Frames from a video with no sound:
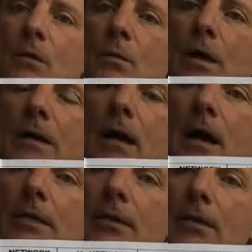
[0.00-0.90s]
what
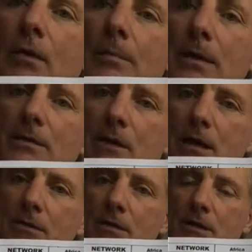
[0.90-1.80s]
other open
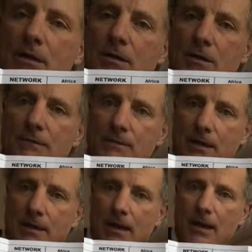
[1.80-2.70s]
education initiatives
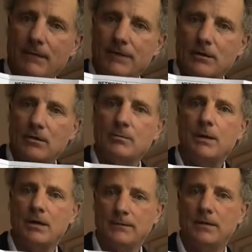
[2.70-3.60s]
might have that could
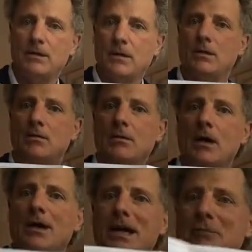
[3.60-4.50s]
benefit you?
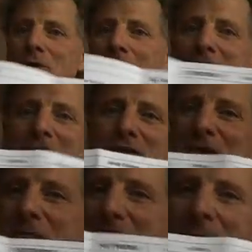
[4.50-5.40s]
And we'll engage in
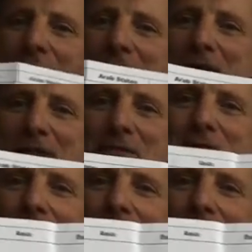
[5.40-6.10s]
some networking activity